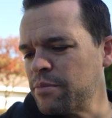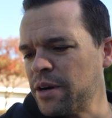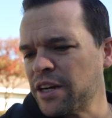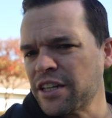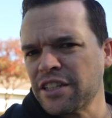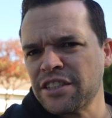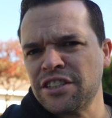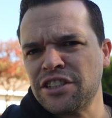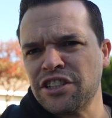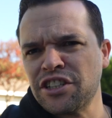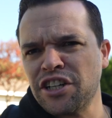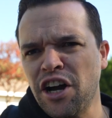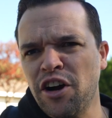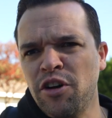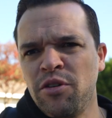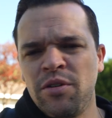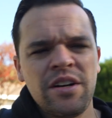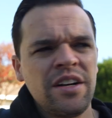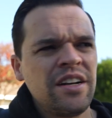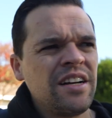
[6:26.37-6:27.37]
mugs to
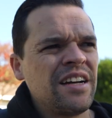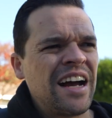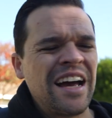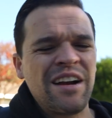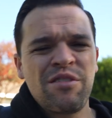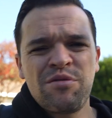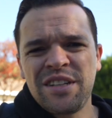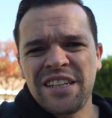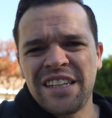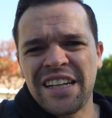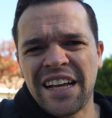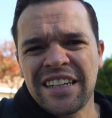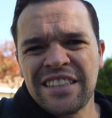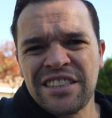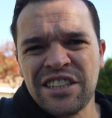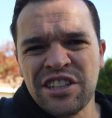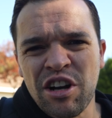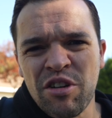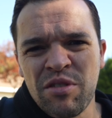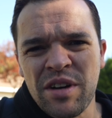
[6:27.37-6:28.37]
go. I don't really like
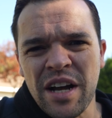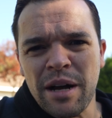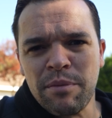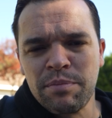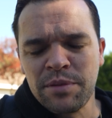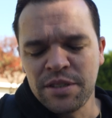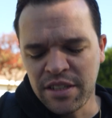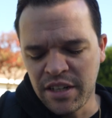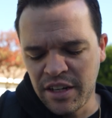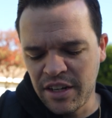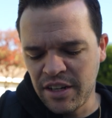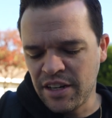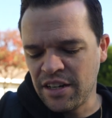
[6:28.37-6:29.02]
to-go cups.